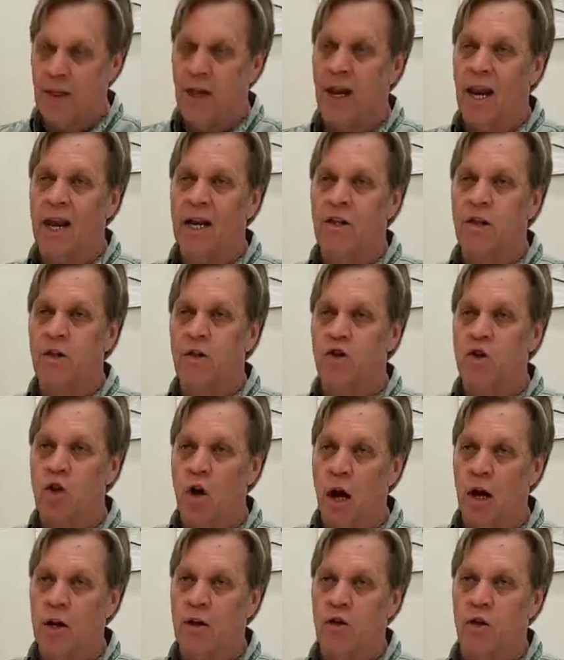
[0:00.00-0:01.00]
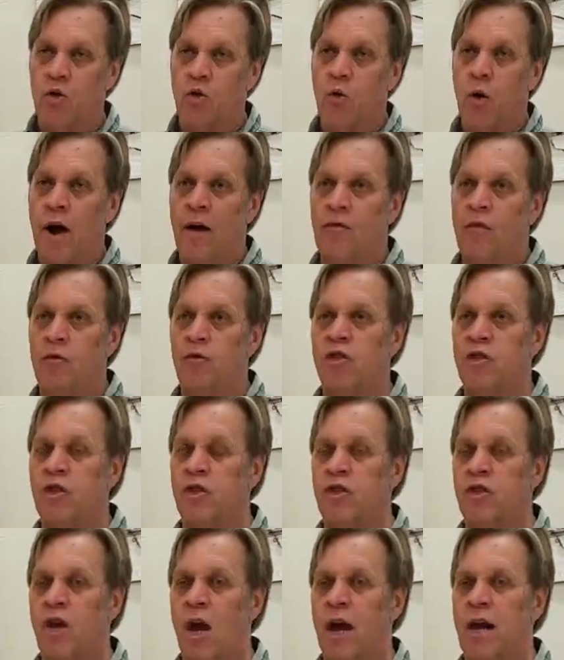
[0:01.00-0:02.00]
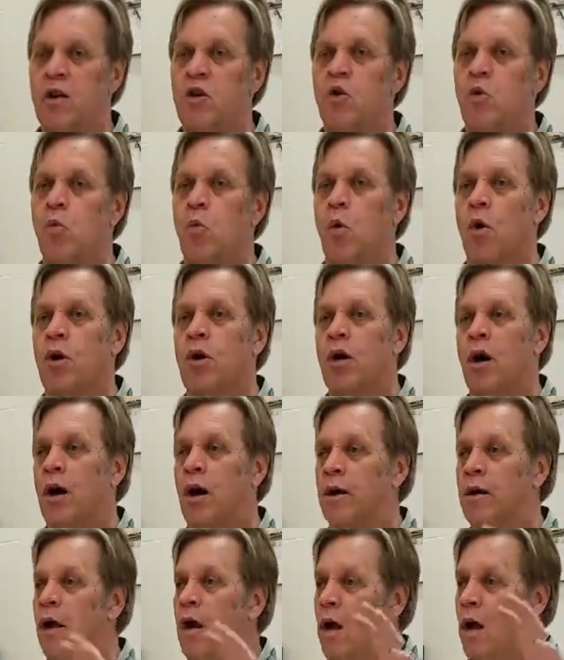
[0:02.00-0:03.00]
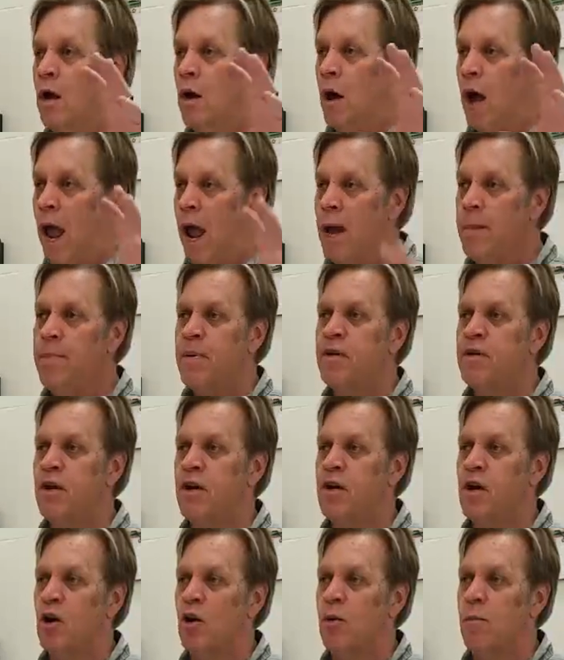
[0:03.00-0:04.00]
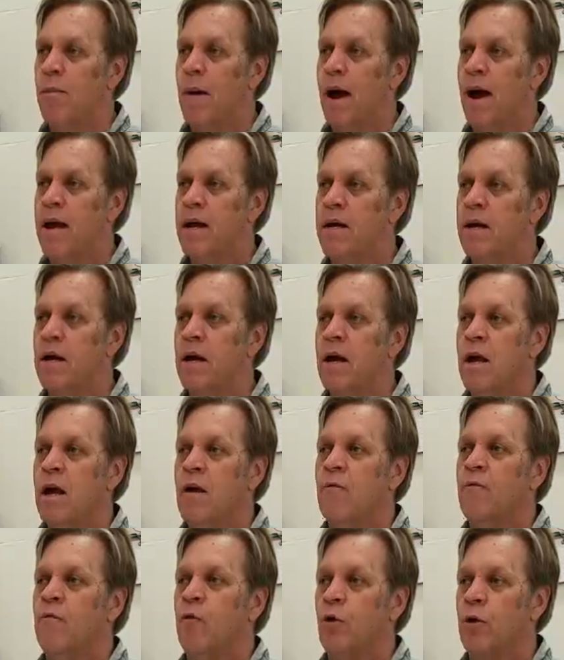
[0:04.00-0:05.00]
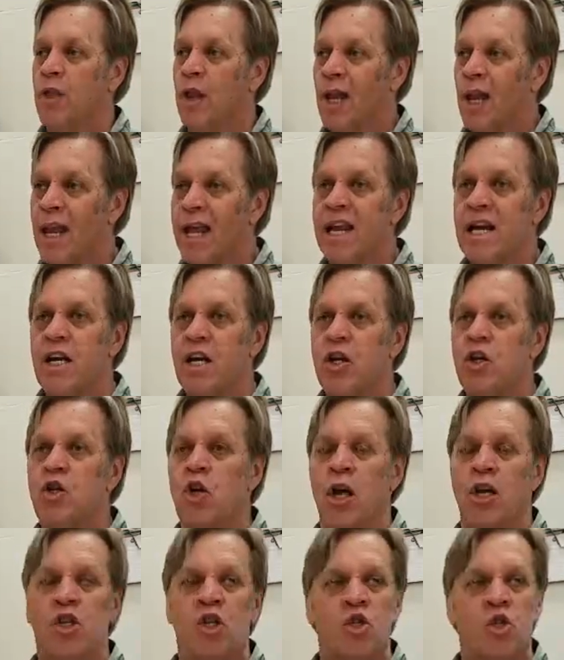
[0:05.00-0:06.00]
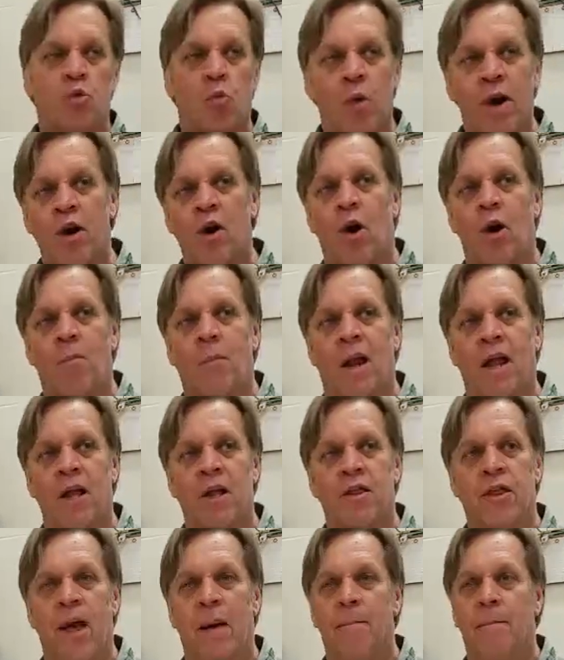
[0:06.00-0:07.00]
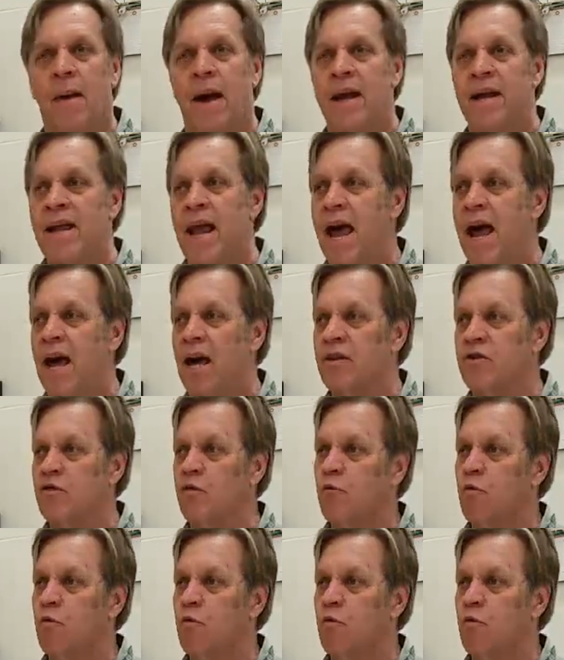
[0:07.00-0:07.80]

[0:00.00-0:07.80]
the length of the shock, the travel is designed to work on a particular bike for the linkage and swing arm length that bike has.